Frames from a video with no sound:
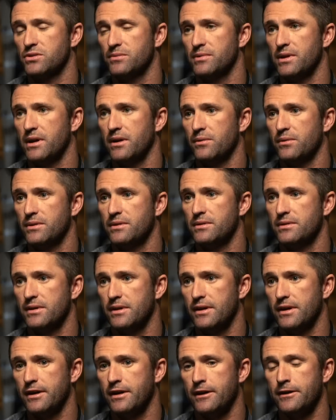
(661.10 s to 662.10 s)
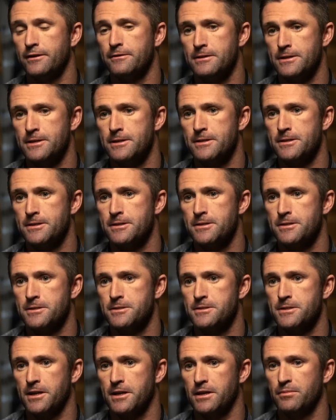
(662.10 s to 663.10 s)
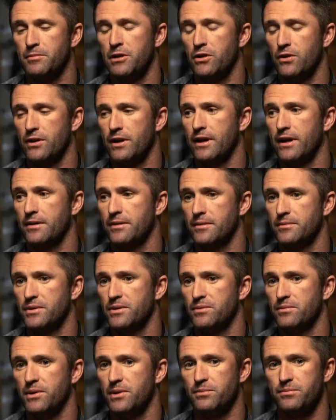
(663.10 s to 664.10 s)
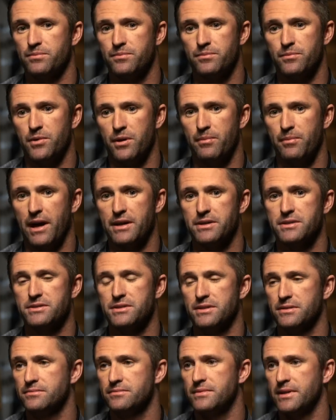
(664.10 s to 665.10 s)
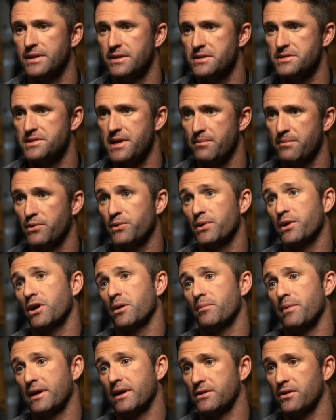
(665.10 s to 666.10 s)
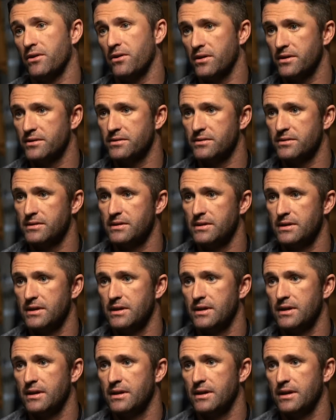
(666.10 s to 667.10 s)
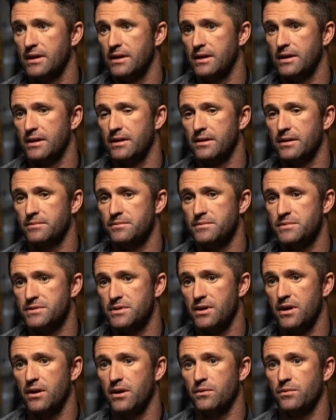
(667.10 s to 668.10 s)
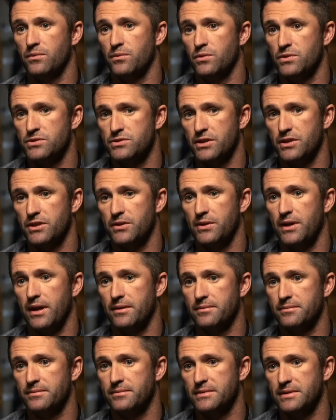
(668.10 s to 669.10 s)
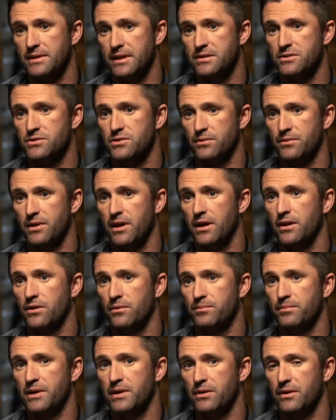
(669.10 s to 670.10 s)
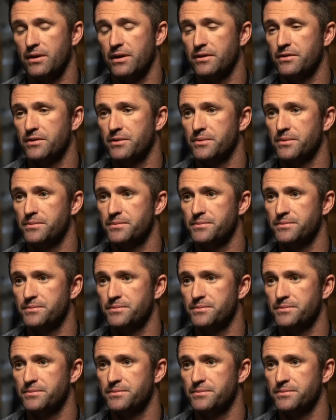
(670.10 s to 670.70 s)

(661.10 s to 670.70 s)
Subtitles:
something that I would certainly be looking at. I'm doing my badges in December when I go back to Ireland. So once I do that, that's something that I'll be looking into.